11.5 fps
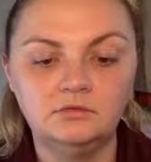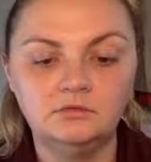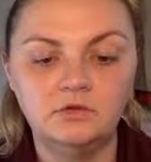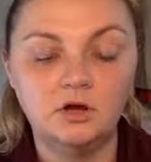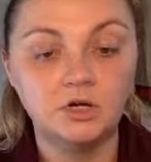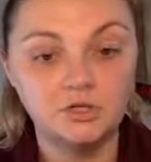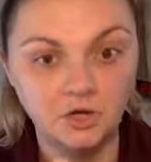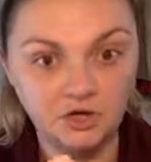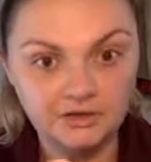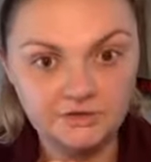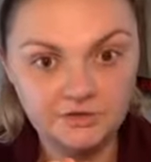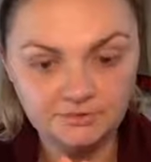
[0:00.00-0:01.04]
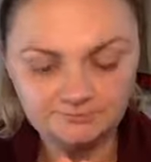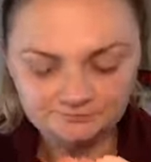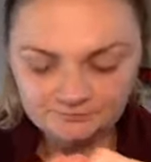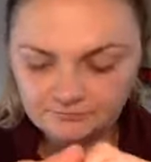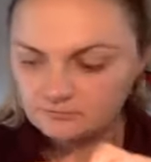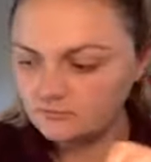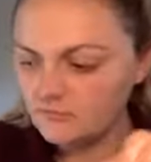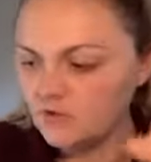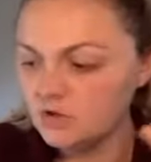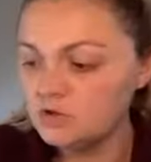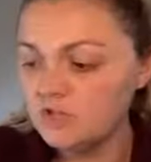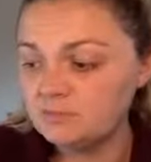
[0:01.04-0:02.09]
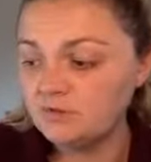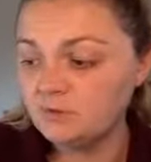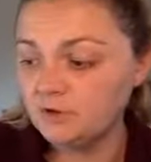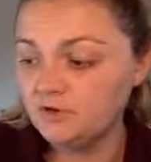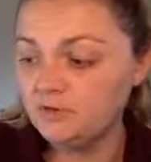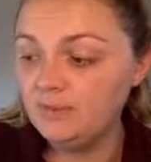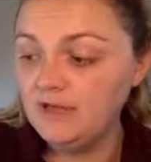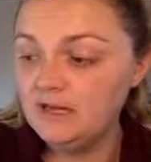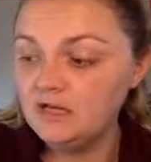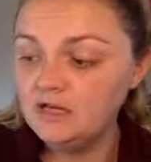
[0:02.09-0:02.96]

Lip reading: are a jaw clencher. You can do that before you go to bed